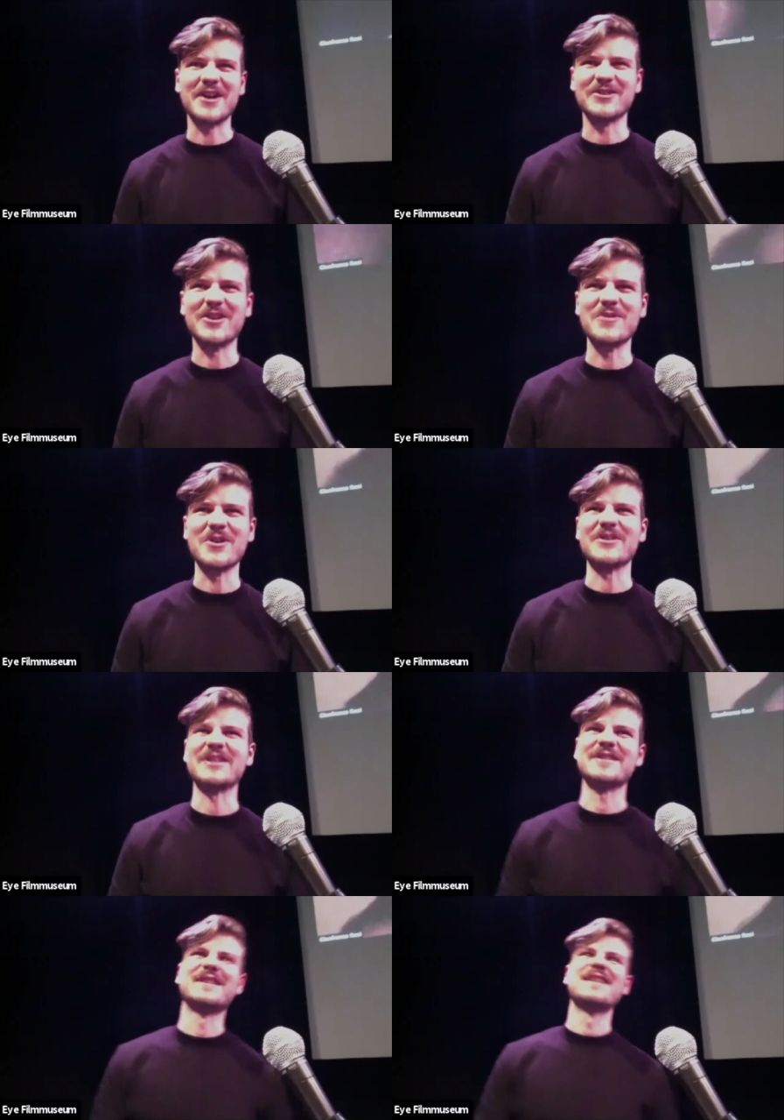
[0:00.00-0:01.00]
don't
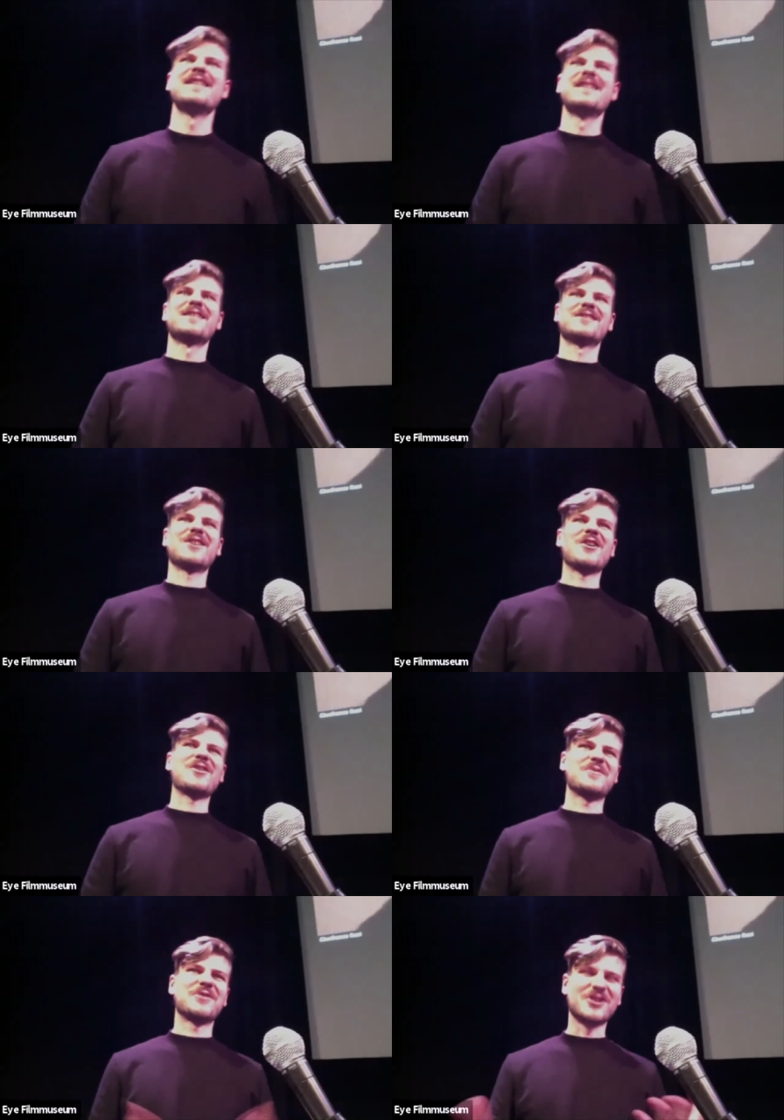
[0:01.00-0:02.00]
worry. So
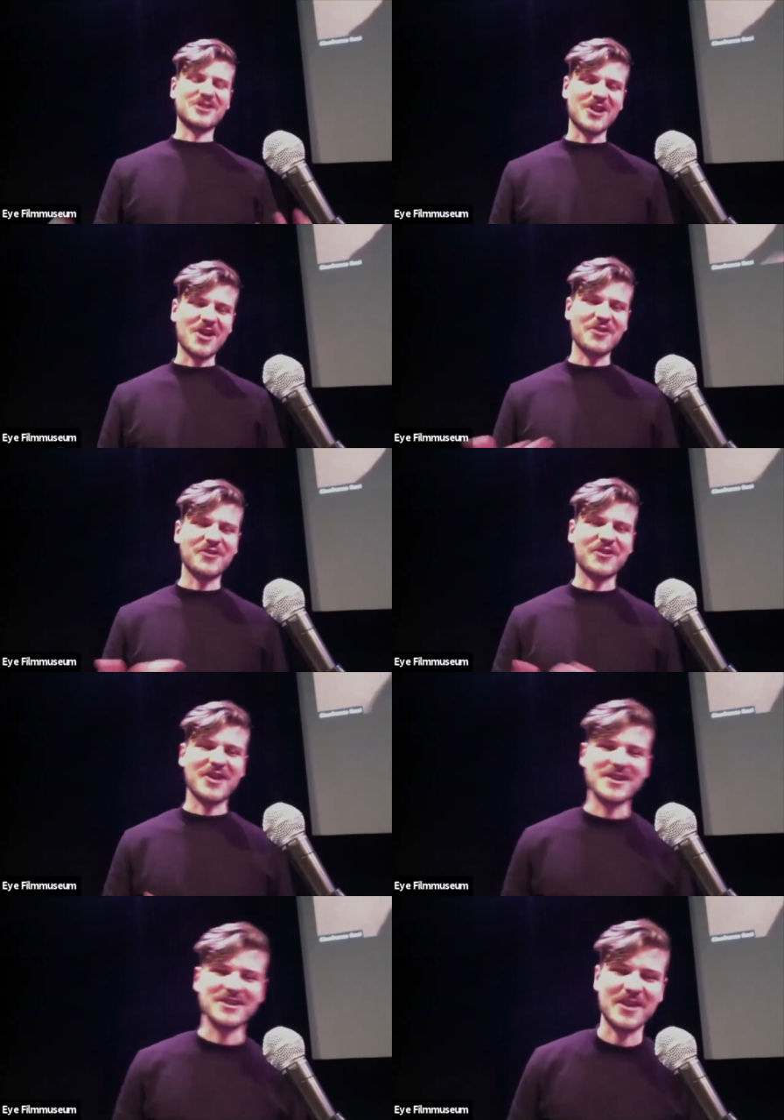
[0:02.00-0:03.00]
there's a lot of
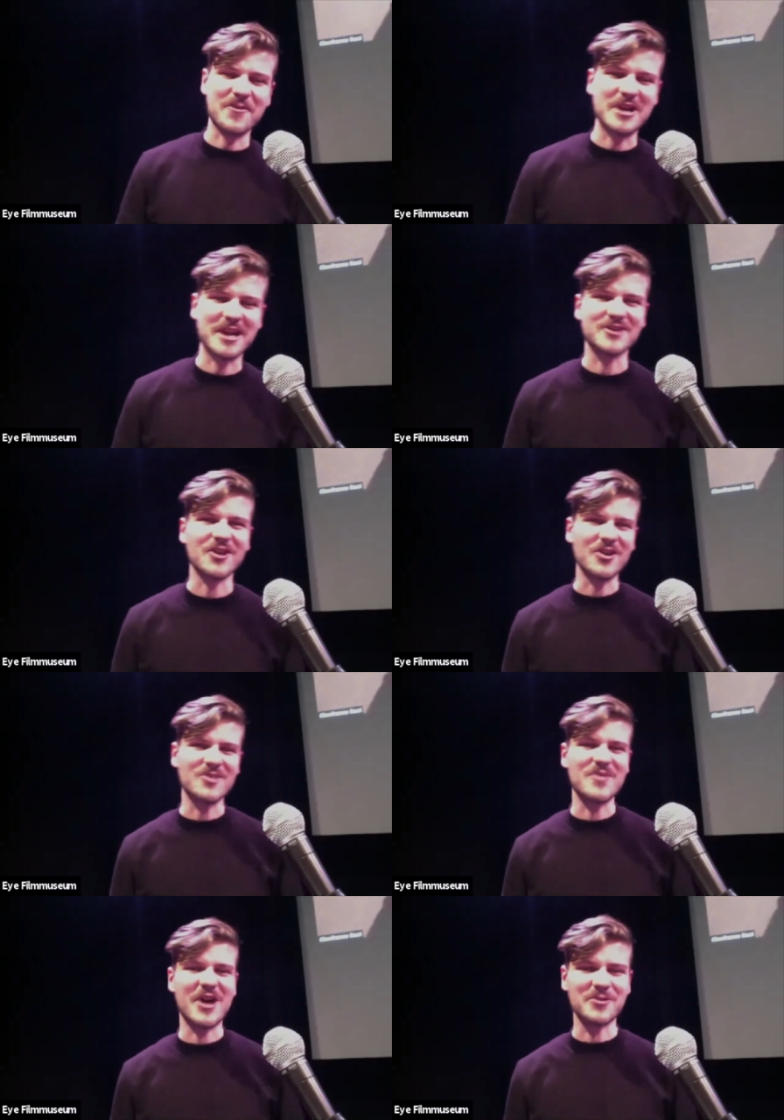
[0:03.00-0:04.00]
things that we can talk
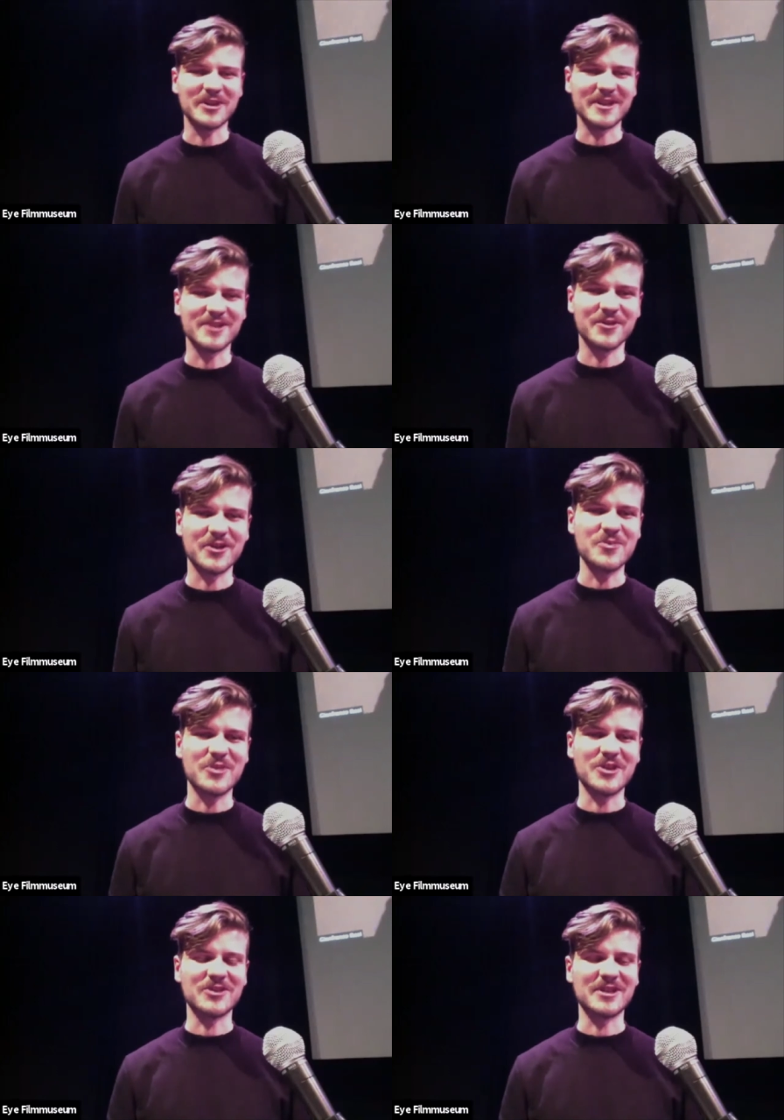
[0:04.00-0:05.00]
about with this film,
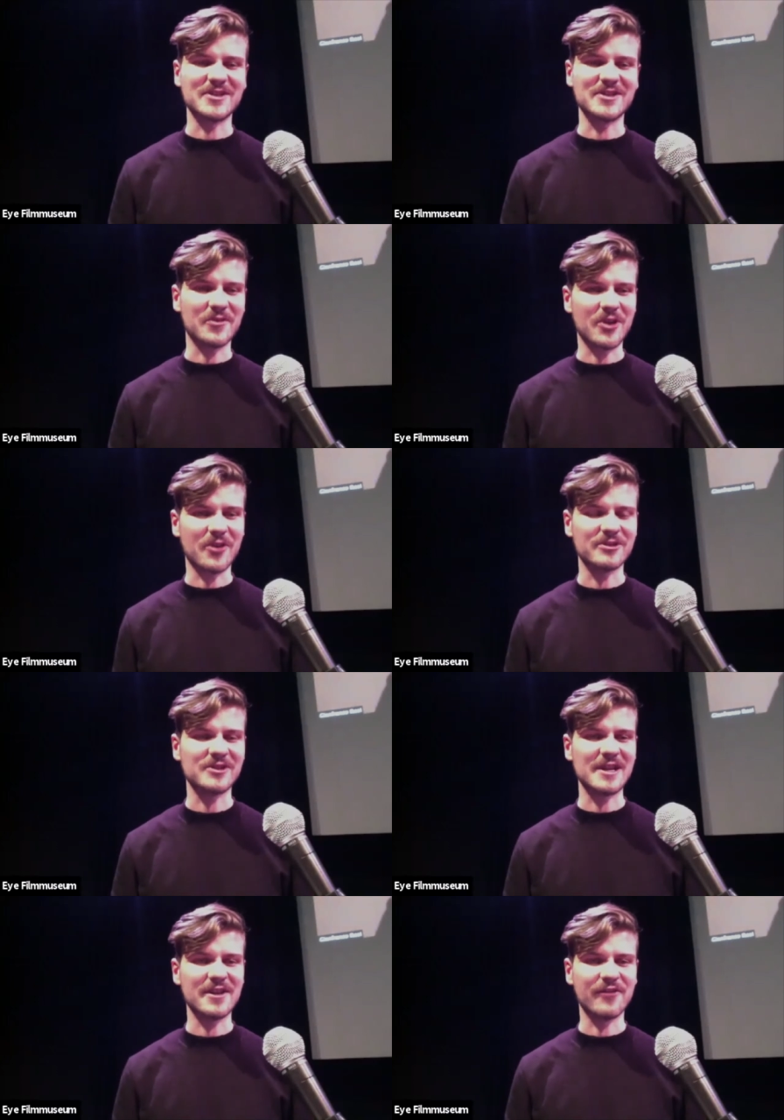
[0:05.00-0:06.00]
because it's
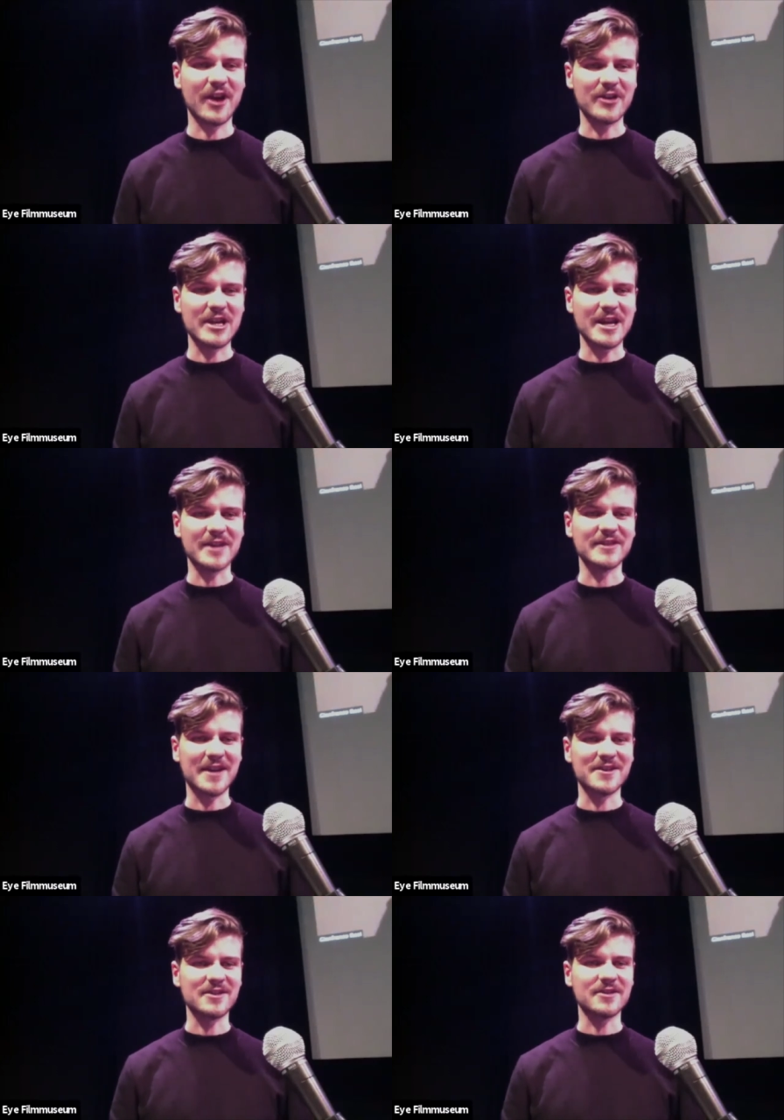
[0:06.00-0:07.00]
obviously a very
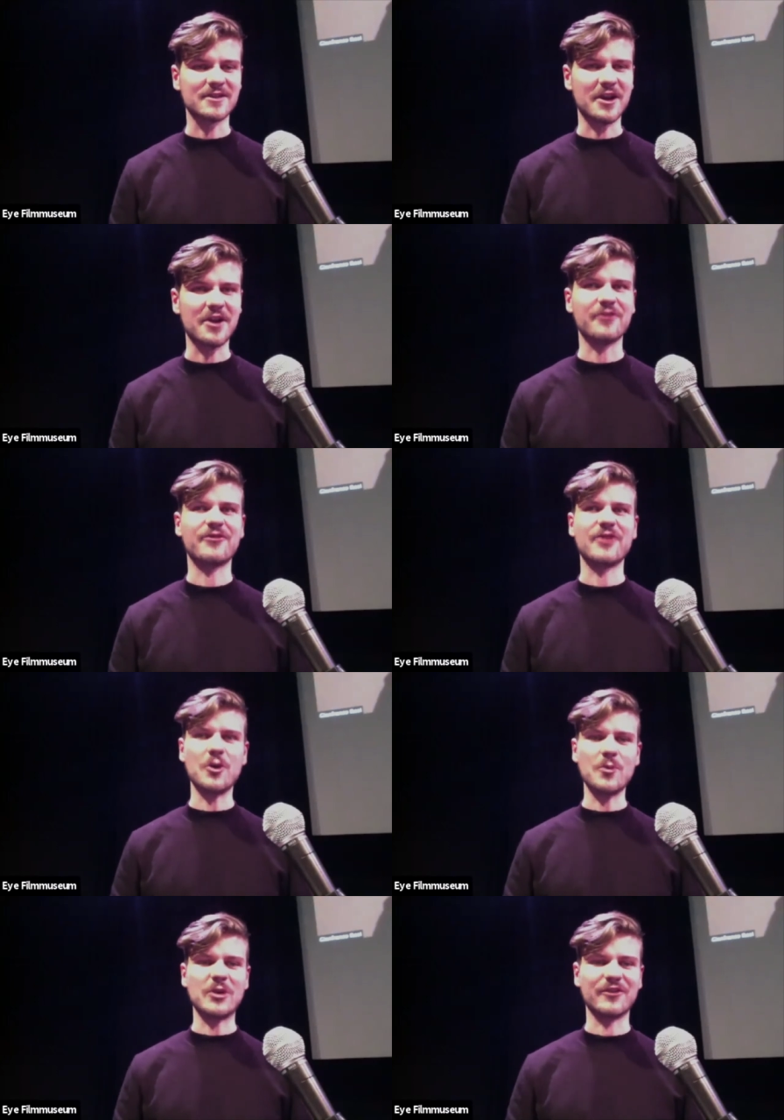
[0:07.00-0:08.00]
intense
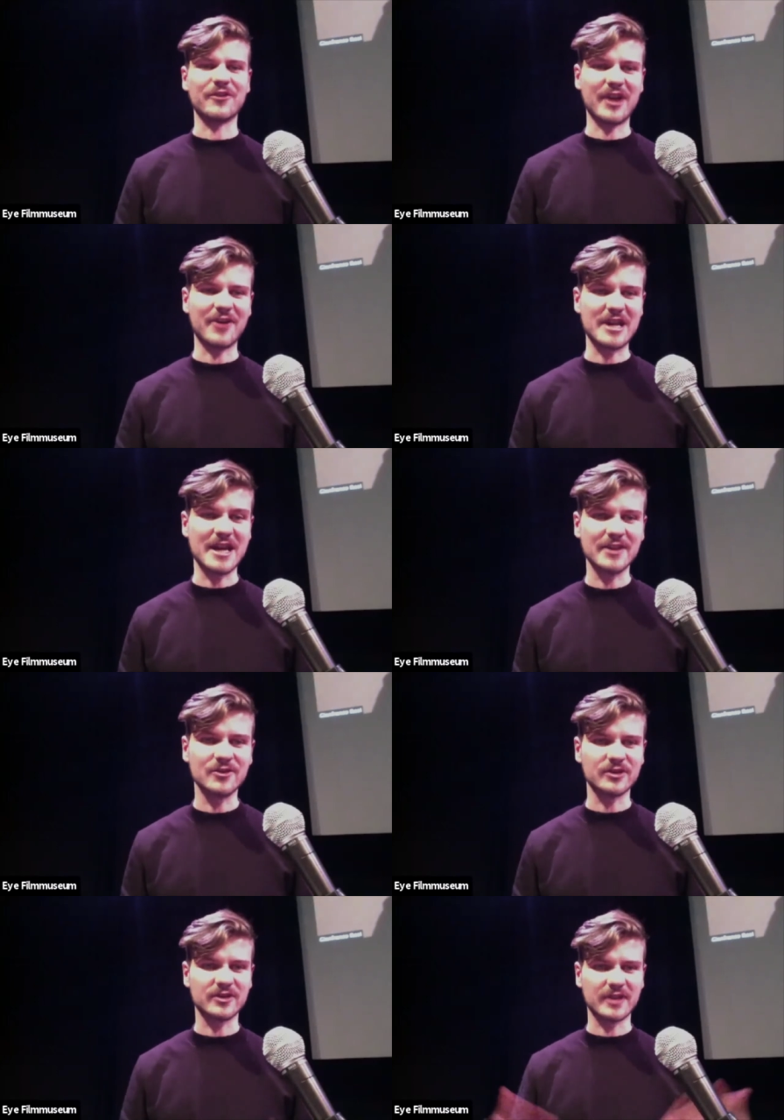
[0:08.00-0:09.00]
film with a very
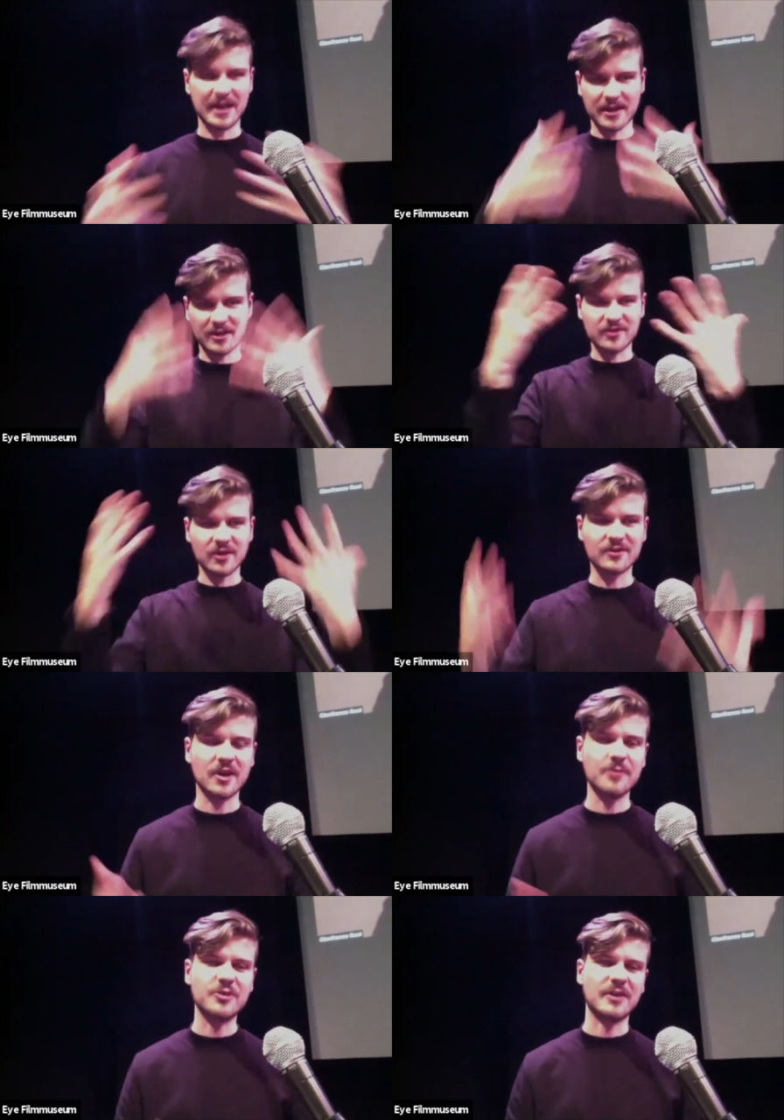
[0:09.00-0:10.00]
interesting
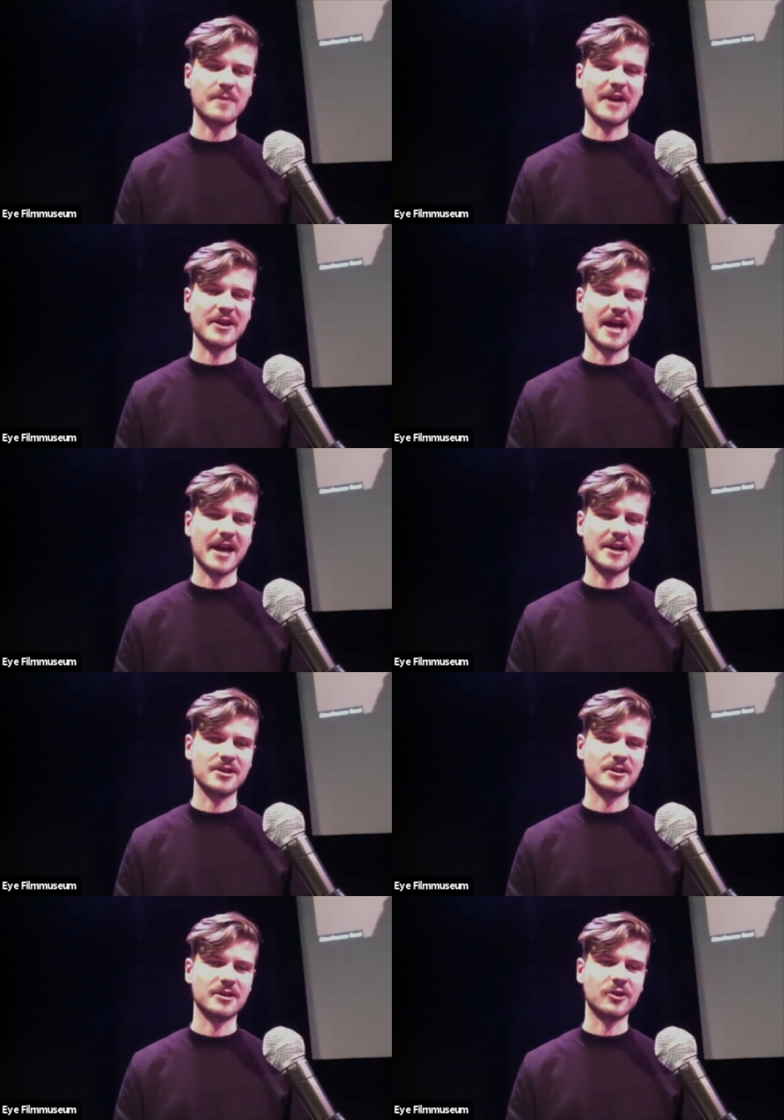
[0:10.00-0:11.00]
subject matter. And
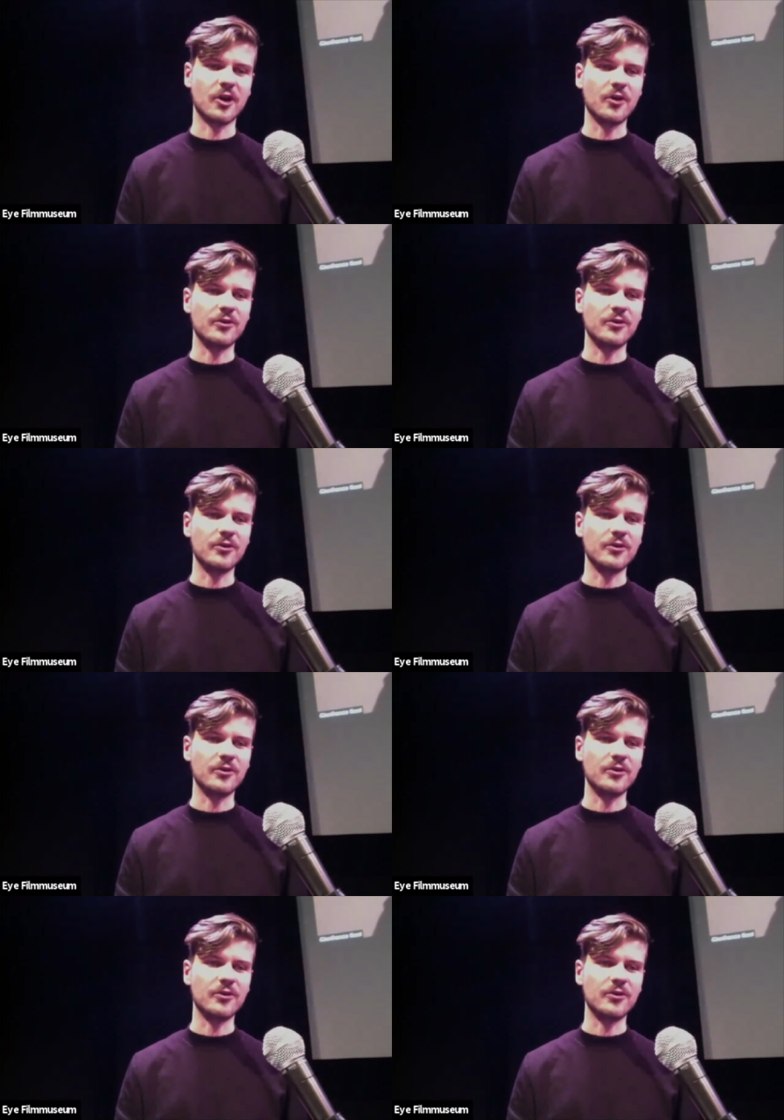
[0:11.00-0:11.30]
you know,